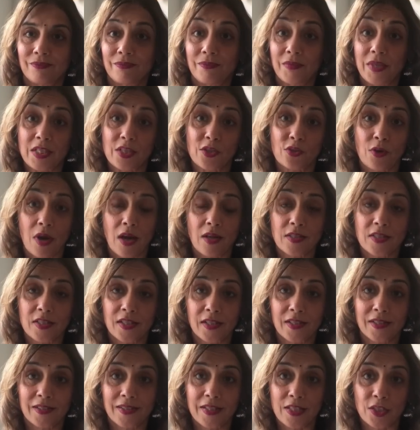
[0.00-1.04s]
this
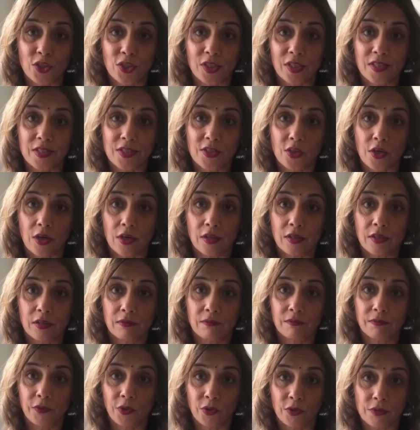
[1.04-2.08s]
transit, it's going to start,
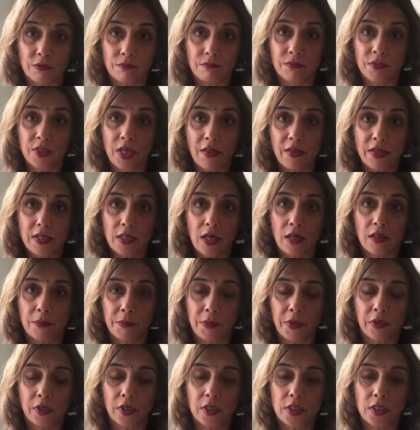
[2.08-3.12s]
your Sati
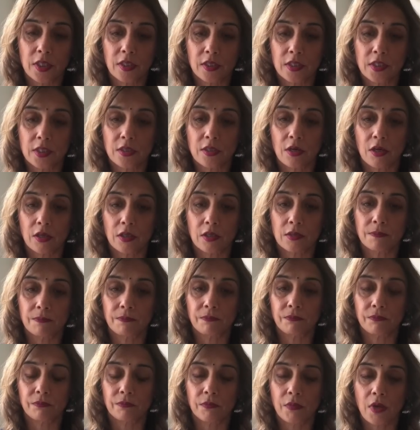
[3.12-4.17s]
period is going to start.
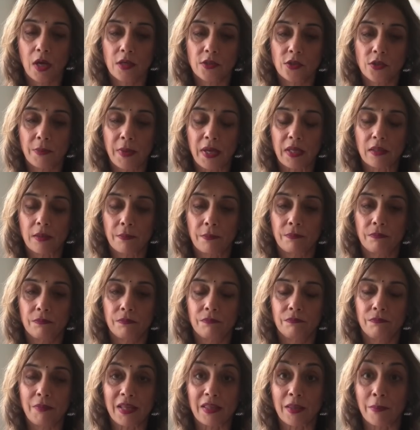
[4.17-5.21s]
Yeah, so make
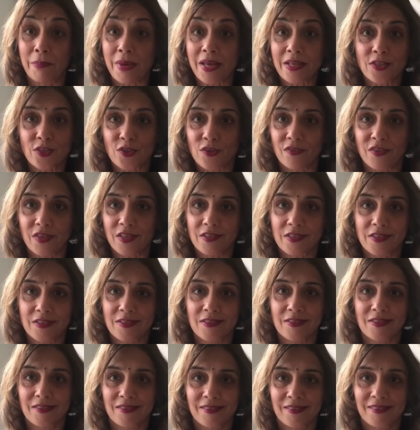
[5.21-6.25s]
the best of
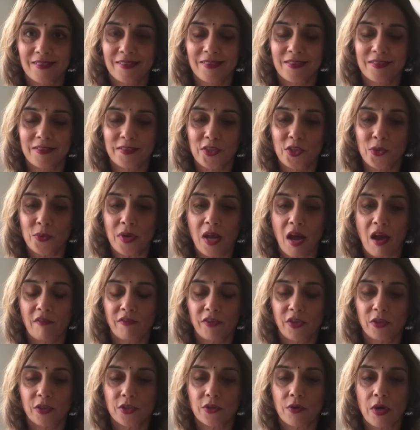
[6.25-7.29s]
this
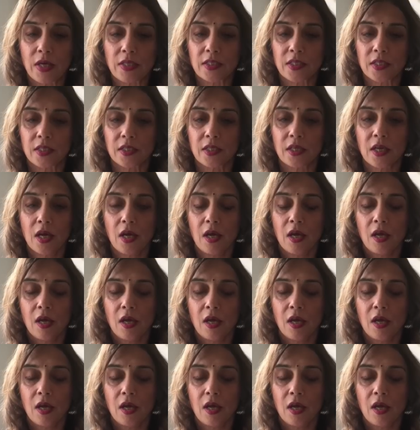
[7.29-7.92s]
2.5-year transit.